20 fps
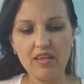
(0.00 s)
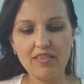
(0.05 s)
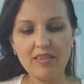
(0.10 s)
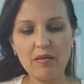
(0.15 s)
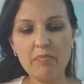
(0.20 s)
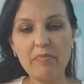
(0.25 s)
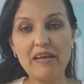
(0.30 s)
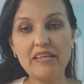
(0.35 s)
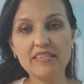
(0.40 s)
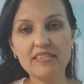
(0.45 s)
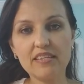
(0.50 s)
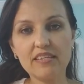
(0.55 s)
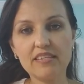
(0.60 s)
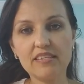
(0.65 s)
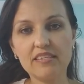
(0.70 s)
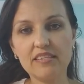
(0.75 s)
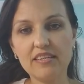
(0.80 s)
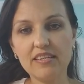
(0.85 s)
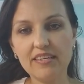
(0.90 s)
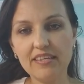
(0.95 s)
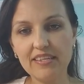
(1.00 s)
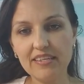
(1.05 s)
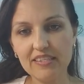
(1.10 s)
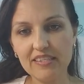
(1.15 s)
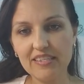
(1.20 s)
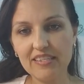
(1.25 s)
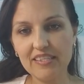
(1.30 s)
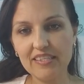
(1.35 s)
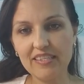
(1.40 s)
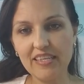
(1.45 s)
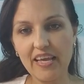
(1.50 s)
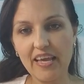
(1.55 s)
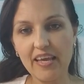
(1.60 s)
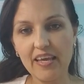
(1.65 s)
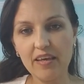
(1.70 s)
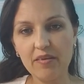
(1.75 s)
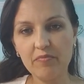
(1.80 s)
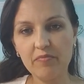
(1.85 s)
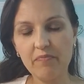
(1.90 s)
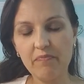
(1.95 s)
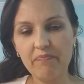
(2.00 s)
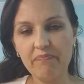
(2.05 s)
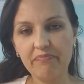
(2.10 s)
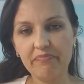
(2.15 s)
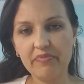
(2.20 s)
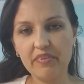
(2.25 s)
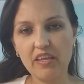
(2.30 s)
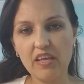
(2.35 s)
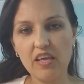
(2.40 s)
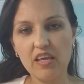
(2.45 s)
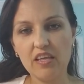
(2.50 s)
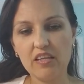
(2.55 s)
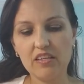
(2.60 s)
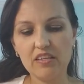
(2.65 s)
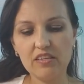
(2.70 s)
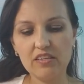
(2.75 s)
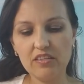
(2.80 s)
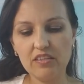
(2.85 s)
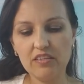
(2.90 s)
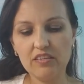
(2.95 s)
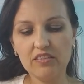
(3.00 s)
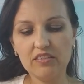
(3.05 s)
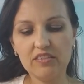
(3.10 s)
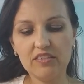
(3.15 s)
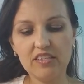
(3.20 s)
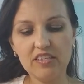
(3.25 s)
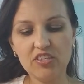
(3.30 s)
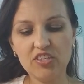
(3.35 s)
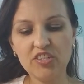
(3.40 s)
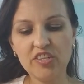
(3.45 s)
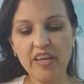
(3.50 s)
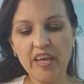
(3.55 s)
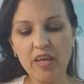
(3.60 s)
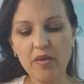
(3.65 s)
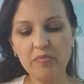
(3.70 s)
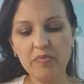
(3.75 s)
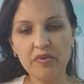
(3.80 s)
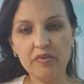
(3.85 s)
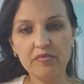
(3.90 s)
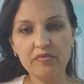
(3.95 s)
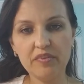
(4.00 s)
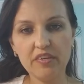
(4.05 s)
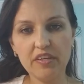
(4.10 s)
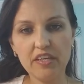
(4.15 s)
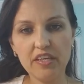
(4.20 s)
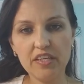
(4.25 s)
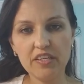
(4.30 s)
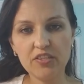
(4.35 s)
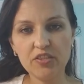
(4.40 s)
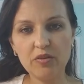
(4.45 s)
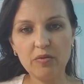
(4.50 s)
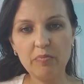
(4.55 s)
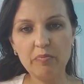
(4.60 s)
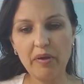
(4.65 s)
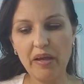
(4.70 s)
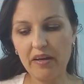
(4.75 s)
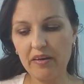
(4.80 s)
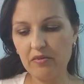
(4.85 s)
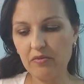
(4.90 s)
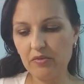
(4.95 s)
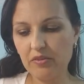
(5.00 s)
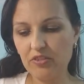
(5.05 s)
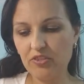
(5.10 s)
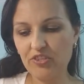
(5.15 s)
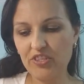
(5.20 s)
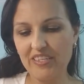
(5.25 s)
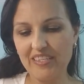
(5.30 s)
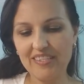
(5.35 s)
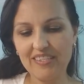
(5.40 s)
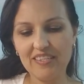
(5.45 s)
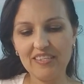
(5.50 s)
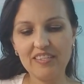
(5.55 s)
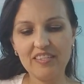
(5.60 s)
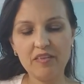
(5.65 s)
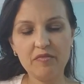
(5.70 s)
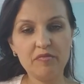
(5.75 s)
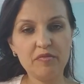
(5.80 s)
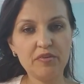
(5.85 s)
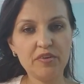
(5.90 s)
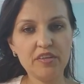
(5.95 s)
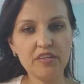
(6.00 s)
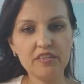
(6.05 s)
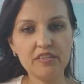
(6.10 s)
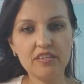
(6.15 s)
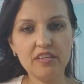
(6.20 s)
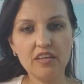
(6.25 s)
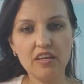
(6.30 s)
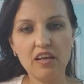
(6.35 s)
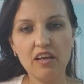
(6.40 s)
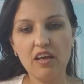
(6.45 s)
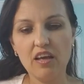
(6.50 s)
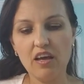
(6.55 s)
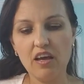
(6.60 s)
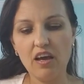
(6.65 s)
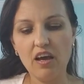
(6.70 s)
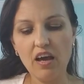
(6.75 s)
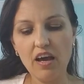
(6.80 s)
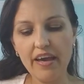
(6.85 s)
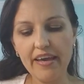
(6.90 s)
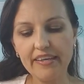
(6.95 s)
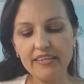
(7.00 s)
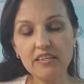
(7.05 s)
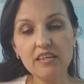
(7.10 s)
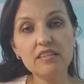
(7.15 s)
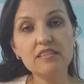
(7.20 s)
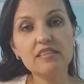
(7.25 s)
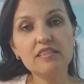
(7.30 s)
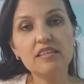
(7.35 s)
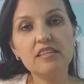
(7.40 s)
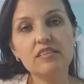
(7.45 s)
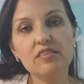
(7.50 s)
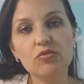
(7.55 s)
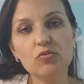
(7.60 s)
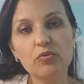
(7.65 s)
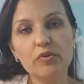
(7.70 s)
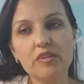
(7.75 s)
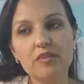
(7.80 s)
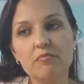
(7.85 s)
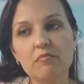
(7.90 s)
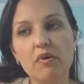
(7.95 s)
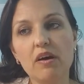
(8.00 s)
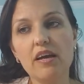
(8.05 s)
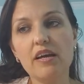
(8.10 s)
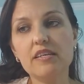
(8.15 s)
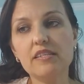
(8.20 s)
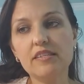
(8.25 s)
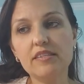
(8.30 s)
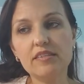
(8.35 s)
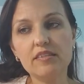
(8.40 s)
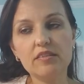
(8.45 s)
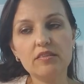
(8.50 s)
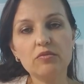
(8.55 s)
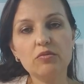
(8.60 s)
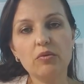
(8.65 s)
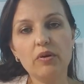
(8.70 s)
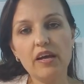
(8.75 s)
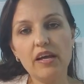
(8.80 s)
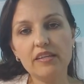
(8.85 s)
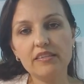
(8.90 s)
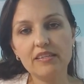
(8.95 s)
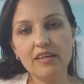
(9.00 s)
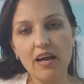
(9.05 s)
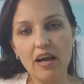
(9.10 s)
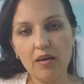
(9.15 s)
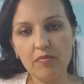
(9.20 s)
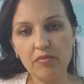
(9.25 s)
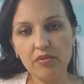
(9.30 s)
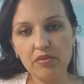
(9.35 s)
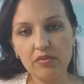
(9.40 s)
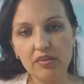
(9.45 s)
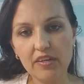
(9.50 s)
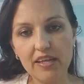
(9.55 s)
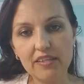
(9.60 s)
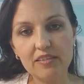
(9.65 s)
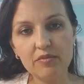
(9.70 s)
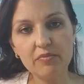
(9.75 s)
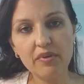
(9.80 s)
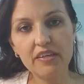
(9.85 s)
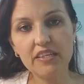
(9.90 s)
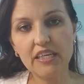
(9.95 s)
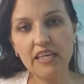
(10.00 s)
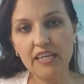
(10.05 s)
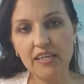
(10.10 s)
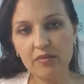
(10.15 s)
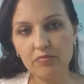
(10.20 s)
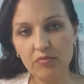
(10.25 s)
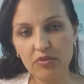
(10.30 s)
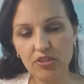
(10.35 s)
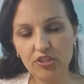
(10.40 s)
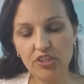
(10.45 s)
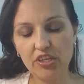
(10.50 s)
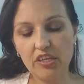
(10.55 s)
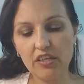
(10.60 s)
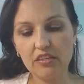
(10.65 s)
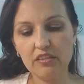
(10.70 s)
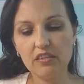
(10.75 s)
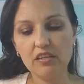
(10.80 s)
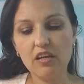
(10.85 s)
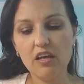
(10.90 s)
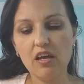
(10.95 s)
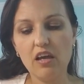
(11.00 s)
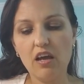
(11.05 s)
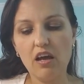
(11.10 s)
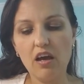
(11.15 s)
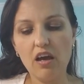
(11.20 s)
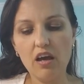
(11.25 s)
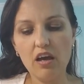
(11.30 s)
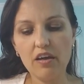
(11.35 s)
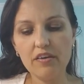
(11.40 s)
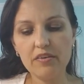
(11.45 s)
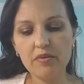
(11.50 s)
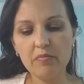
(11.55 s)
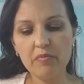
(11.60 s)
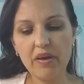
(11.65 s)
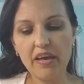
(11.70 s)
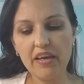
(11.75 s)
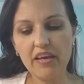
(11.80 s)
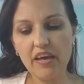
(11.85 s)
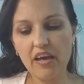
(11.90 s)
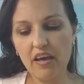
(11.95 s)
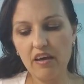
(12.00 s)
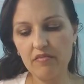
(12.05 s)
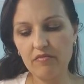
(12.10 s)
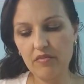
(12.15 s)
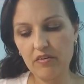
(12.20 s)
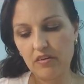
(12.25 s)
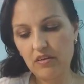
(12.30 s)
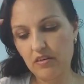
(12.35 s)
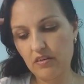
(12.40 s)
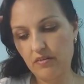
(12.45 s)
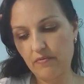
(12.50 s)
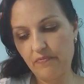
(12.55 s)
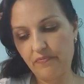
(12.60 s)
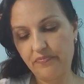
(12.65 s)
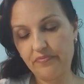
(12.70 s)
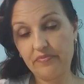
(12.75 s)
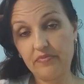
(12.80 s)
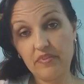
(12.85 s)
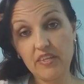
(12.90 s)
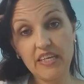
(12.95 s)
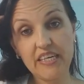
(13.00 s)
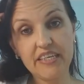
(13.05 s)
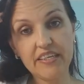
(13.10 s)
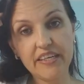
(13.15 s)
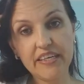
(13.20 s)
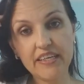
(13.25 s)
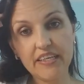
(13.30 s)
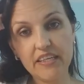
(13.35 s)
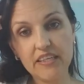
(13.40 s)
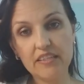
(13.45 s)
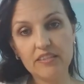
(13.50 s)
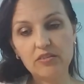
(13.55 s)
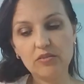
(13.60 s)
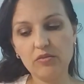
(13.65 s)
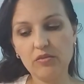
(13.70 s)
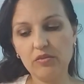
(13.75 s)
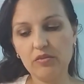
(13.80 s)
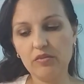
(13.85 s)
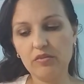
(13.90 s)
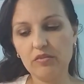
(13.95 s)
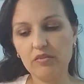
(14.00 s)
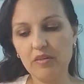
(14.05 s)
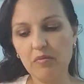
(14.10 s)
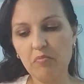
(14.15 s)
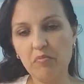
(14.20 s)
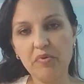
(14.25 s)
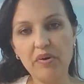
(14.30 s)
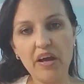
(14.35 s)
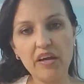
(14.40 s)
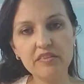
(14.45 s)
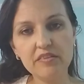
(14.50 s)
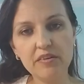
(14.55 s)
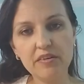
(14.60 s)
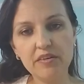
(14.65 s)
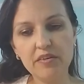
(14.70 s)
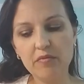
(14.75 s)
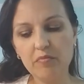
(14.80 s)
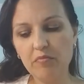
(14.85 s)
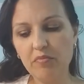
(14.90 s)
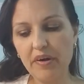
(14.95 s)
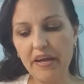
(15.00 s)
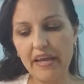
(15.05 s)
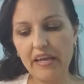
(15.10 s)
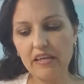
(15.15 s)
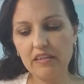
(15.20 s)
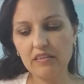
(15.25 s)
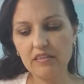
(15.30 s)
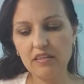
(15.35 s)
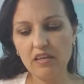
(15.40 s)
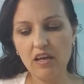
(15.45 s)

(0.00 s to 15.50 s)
basics is the same. The shape of each petal is just different. I cut this with my Silhouette Cameo. That's my cutting machine. You may have the Cricut or the Brother brand.